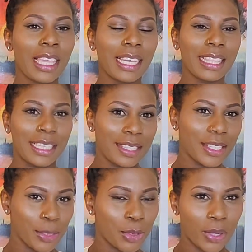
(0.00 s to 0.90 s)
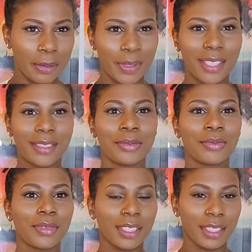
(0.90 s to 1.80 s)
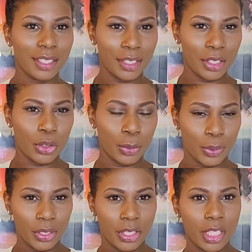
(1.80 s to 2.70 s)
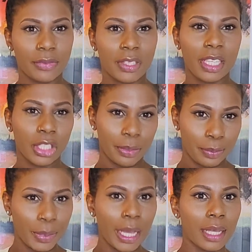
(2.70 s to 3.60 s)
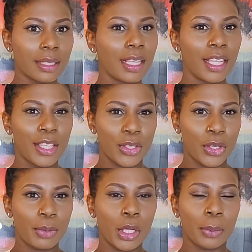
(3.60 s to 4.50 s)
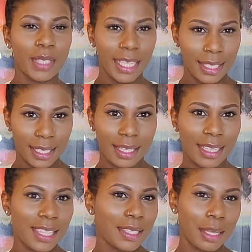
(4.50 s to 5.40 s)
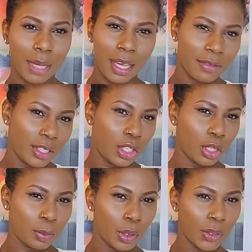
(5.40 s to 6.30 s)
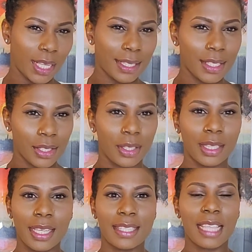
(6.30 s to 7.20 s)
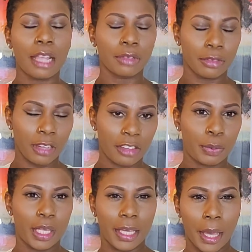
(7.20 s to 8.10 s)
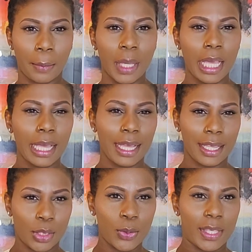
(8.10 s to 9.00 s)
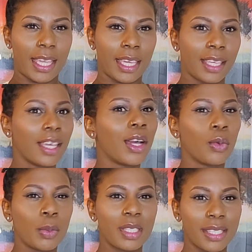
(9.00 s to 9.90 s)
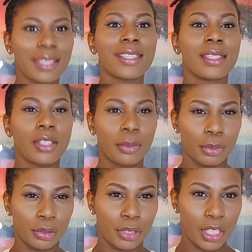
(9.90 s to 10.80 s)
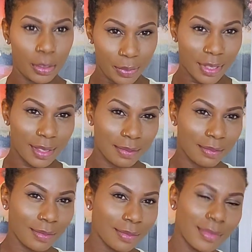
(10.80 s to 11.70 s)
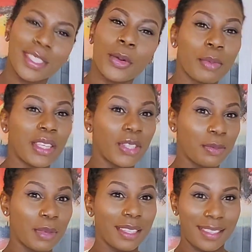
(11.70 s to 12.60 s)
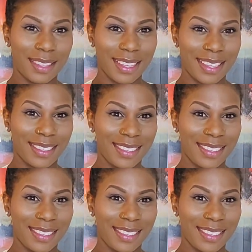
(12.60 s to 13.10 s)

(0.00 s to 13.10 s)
Click on the subscribe button, turn on your post notification bell so you'll be updated anytime I have a new upload, and that's Sundays every 5 p.m. Today, we'll be discussing some perfumes that will make you smell unique.